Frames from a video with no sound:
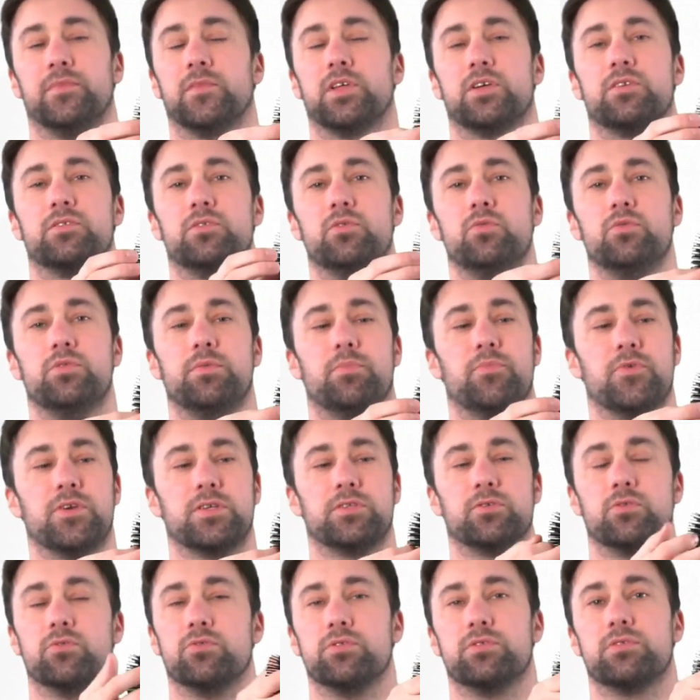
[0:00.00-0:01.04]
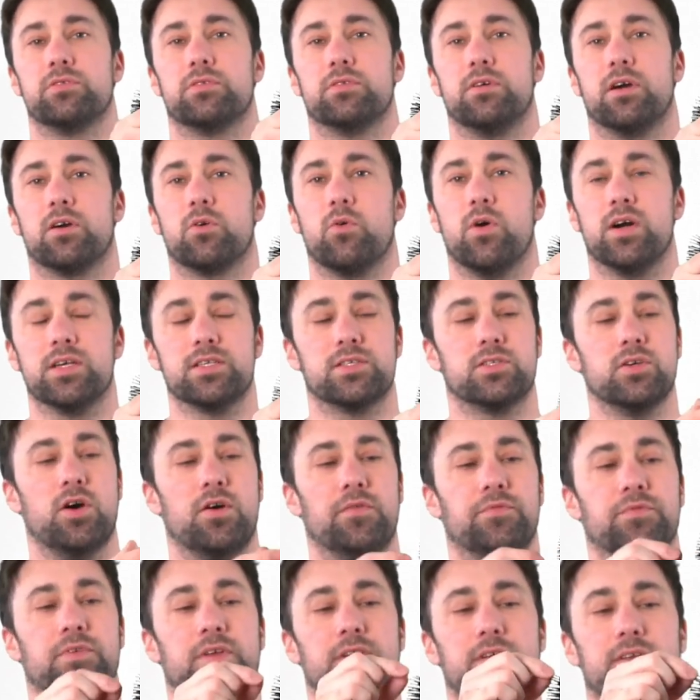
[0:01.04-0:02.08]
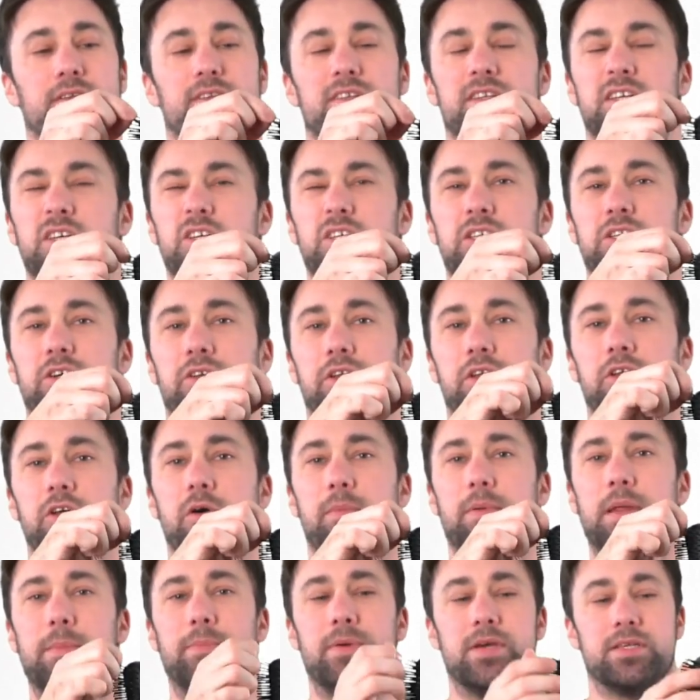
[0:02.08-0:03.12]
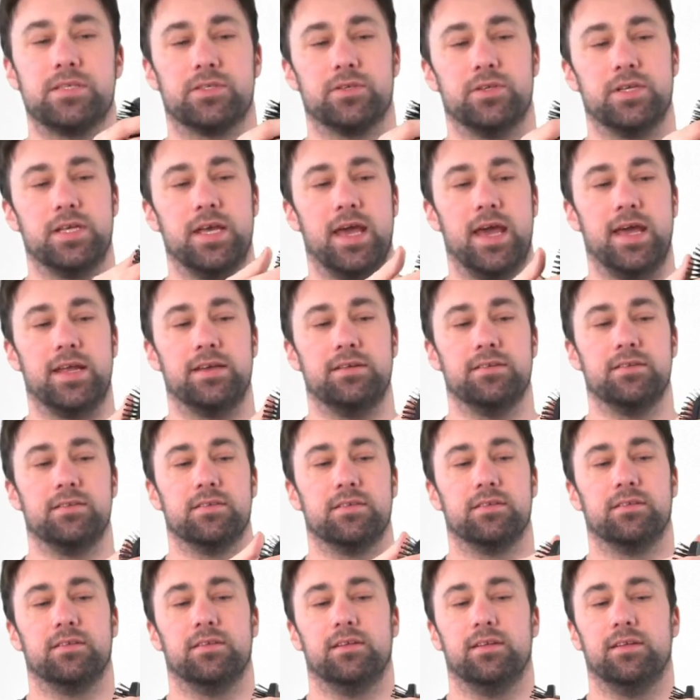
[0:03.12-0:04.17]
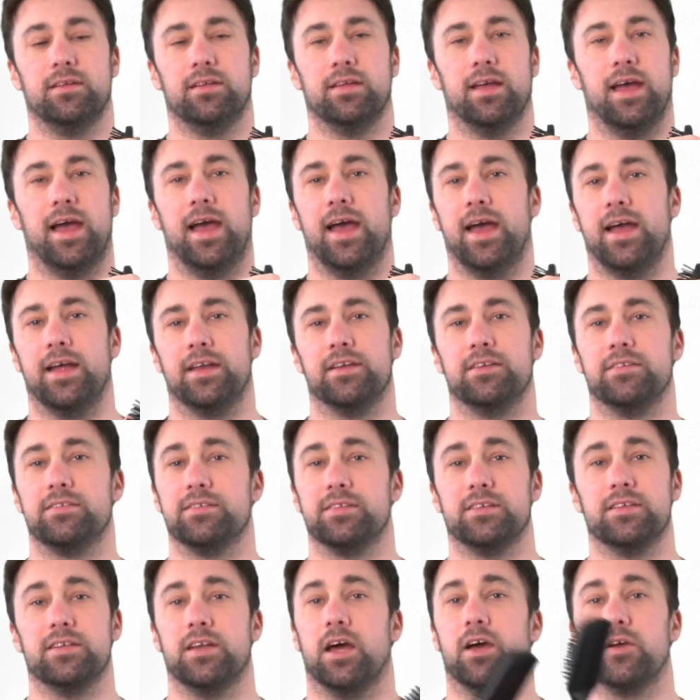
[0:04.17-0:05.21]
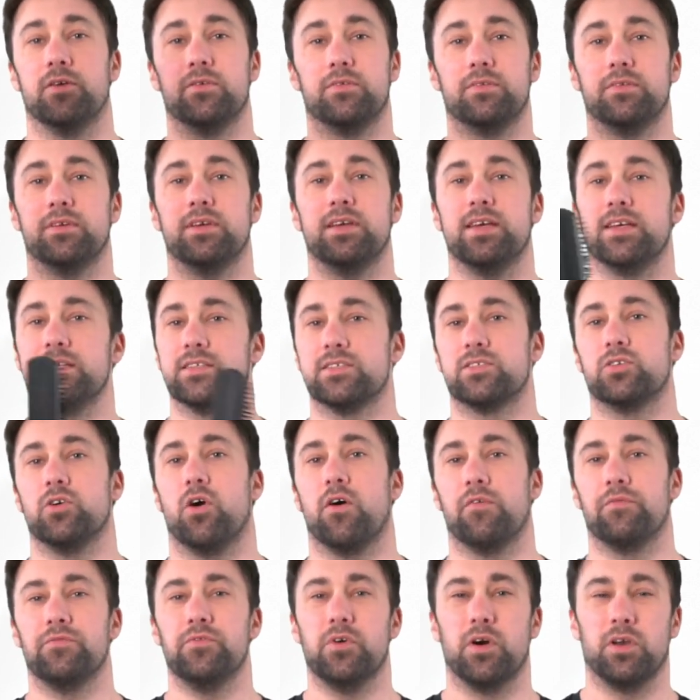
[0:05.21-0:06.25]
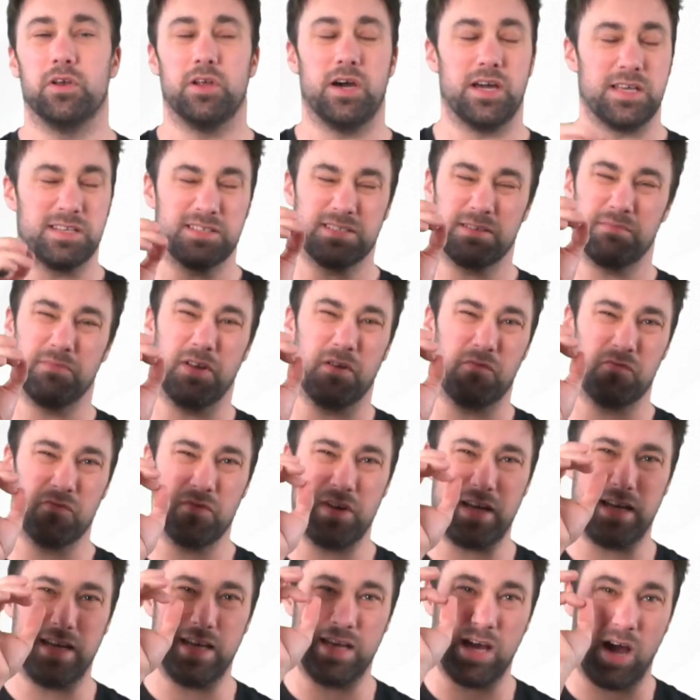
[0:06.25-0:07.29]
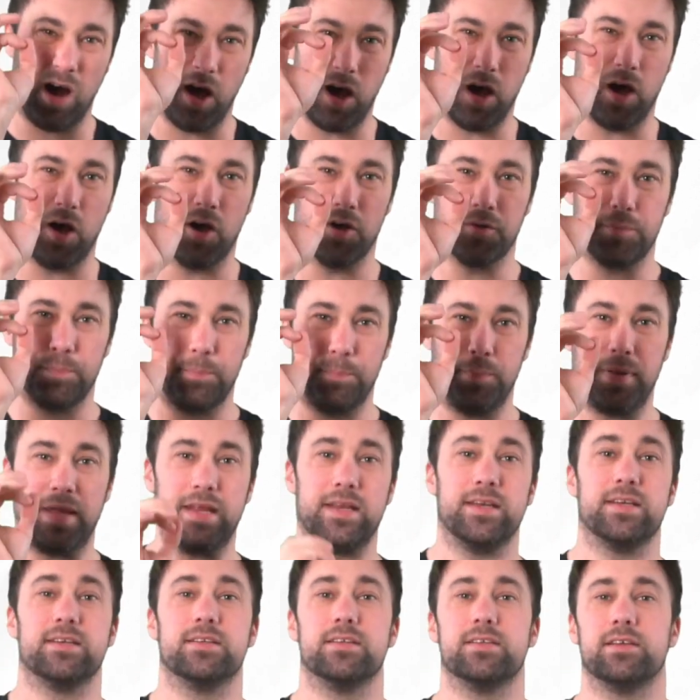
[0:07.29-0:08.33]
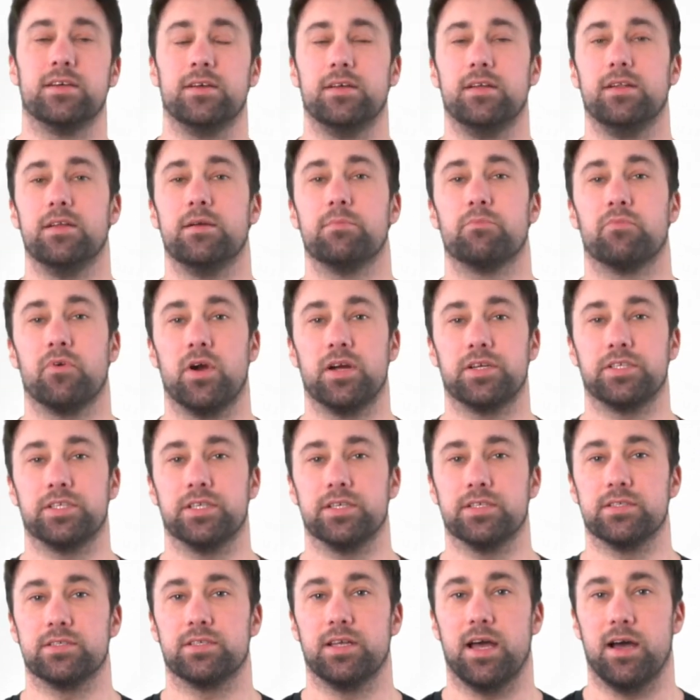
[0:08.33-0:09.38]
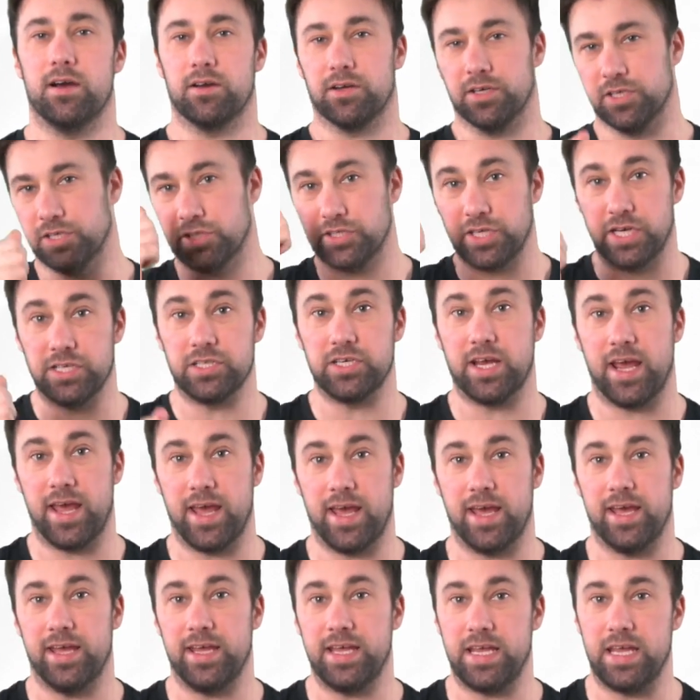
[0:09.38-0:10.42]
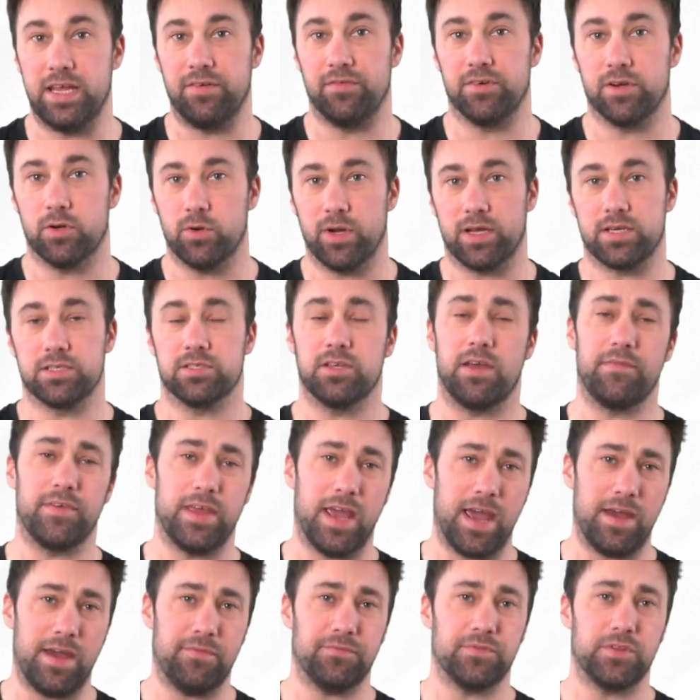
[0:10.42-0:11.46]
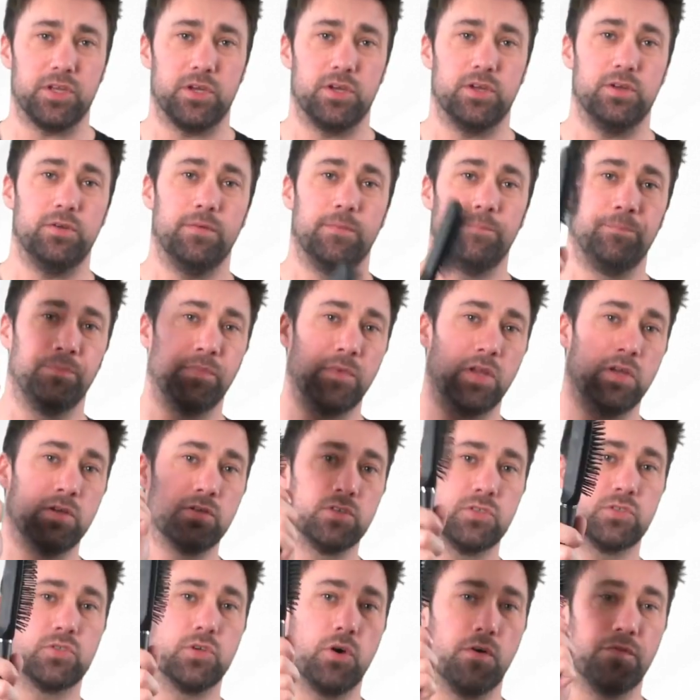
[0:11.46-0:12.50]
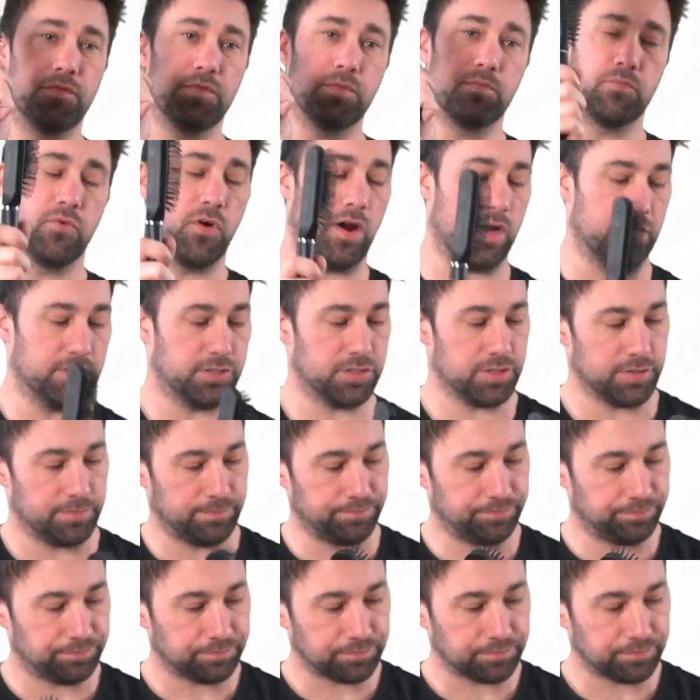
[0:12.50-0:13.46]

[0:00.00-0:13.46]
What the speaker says: because all the bristles are quite soft. You usually got the knobbly bits on the end and, you know, it's soft. Not like some like really hard pinged brushes that are going to shed your hair even quicker. So if you have to, soft brush.